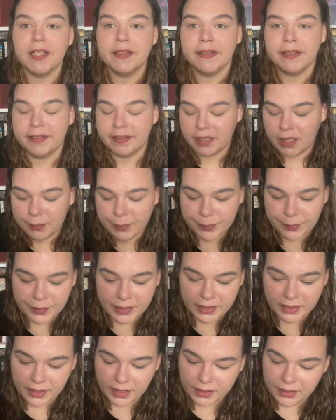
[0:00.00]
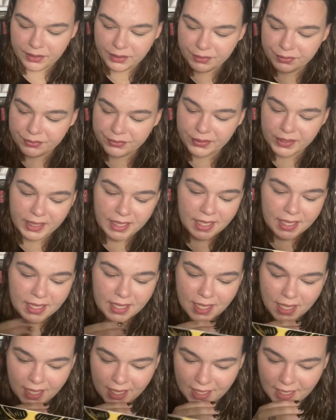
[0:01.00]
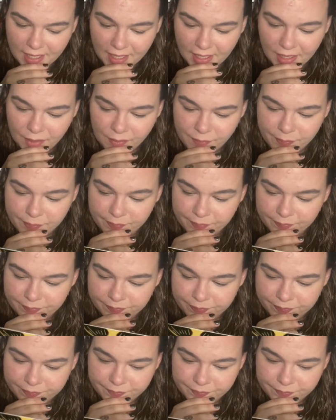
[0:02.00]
need them in my life. Um,